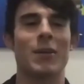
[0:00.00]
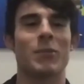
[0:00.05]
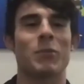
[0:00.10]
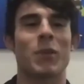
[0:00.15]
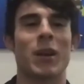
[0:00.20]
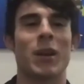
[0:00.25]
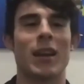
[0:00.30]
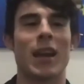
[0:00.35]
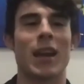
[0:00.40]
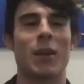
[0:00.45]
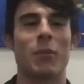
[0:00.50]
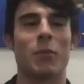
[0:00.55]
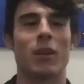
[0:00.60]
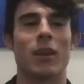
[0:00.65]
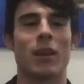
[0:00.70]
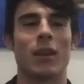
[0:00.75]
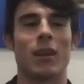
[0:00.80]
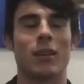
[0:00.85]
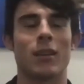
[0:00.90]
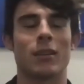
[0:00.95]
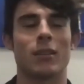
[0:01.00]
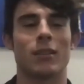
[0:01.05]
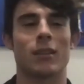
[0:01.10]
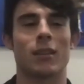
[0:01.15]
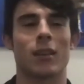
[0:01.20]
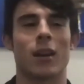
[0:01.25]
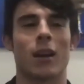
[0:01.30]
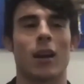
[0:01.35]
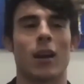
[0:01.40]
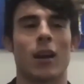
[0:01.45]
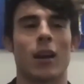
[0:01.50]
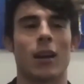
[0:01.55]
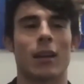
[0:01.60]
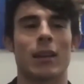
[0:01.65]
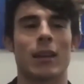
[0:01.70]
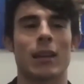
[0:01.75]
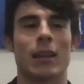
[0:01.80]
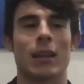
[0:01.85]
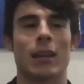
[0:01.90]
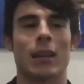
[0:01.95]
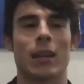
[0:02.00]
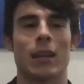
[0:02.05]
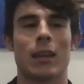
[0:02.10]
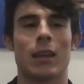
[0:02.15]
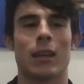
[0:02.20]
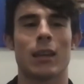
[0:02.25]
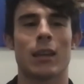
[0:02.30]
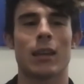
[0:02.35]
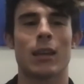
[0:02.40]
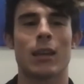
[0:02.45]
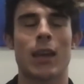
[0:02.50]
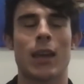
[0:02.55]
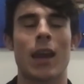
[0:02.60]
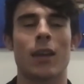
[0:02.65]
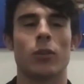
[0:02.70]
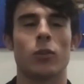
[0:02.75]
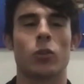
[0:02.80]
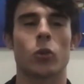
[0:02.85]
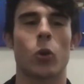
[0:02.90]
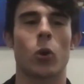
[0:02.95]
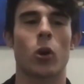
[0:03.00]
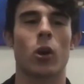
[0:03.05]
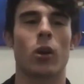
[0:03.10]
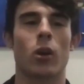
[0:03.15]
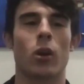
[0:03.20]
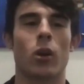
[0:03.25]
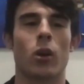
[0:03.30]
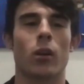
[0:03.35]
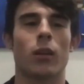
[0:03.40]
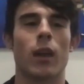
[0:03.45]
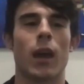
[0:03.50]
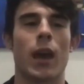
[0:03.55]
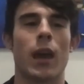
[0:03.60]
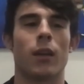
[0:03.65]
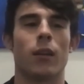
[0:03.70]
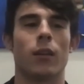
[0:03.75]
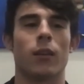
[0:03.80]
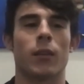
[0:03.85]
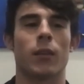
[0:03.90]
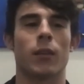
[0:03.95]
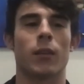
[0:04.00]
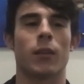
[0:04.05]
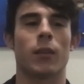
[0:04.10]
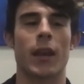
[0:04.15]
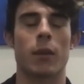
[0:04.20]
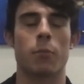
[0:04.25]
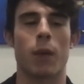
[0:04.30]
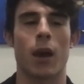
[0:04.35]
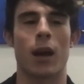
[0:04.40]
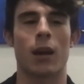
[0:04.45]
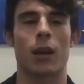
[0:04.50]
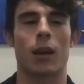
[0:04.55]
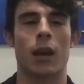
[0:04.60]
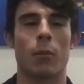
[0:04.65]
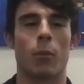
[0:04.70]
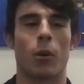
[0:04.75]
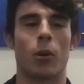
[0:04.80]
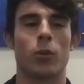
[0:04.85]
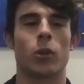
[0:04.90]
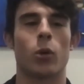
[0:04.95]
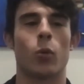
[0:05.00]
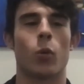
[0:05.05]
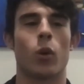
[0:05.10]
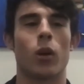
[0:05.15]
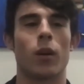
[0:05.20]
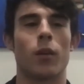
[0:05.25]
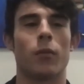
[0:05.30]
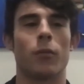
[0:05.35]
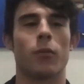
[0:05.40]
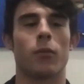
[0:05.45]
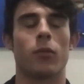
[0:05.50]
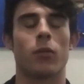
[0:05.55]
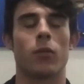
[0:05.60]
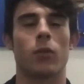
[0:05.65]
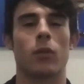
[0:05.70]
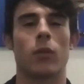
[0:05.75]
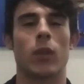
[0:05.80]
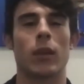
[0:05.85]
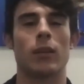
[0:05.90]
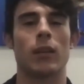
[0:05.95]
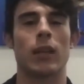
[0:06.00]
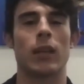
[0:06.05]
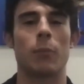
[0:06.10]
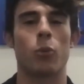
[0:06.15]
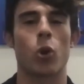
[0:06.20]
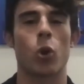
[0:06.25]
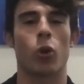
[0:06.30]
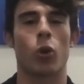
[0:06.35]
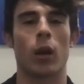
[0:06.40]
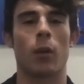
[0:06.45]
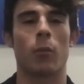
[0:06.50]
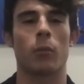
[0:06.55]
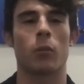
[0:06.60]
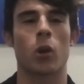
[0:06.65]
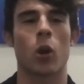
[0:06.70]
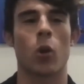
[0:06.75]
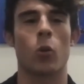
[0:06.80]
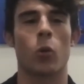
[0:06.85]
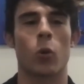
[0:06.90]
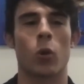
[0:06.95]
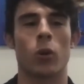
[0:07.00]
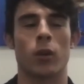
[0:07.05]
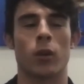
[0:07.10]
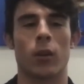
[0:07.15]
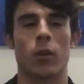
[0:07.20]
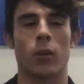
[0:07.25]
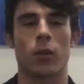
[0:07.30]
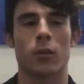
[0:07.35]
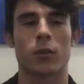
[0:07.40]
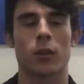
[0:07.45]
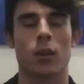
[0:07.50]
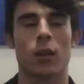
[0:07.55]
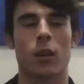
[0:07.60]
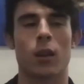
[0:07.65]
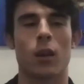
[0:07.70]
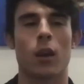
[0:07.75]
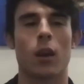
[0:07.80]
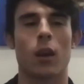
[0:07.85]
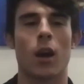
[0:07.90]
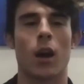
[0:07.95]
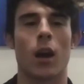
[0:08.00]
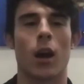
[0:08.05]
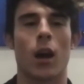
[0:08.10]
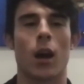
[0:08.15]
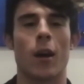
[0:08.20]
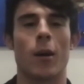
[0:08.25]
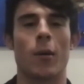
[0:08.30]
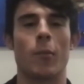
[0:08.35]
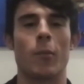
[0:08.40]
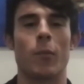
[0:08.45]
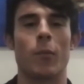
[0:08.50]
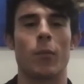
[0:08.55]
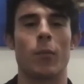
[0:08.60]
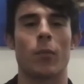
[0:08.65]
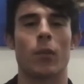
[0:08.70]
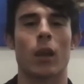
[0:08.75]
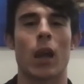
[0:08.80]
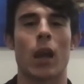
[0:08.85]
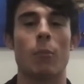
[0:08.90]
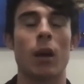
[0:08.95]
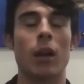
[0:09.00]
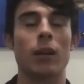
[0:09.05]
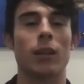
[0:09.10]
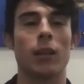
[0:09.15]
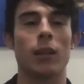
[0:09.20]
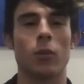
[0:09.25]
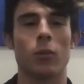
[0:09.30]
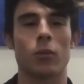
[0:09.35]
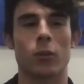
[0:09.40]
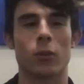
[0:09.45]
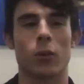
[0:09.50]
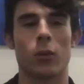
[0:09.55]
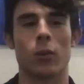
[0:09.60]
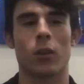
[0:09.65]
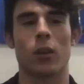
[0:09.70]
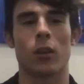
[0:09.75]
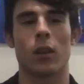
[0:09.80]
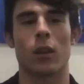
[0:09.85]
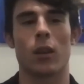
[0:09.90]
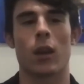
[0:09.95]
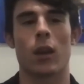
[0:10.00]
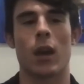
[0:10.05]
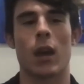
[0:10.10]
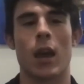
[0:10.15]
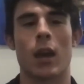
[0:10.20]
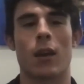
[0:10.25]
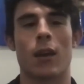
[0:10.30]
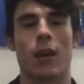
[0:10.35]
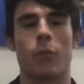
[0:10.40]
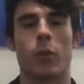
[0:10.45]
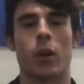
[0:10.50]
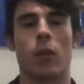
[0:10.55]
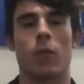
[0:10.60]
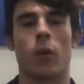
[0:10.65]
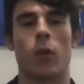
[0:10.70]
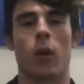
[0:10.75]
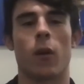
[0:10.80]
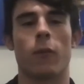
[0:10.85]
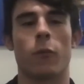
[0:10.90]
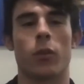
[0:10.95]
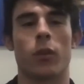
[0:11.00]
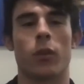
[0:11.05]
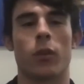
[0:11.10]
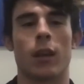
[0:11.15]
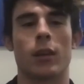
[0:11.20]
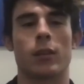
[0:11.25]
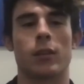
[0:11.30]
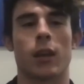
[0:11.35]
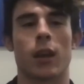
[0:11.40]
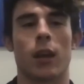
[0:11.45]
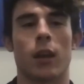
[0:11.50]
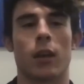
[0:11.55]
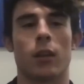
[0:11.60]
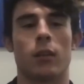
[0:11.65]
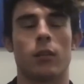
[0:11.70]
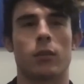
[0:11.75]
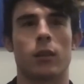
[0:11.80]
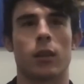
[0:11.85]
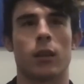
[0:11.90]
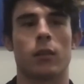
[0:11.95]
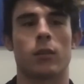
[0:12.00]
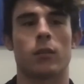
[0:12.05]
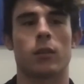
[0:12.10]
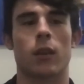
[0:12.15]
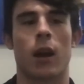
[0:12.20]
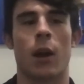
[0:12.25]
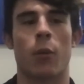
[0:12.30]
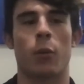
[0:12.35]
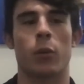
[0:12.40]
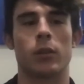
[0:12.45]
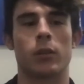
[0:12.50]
my name is uh, Caden Short, and like Matt, I am also one of the teen program co coordinators. Um, I'm 19 years old, and I've been involved with the NSA since I was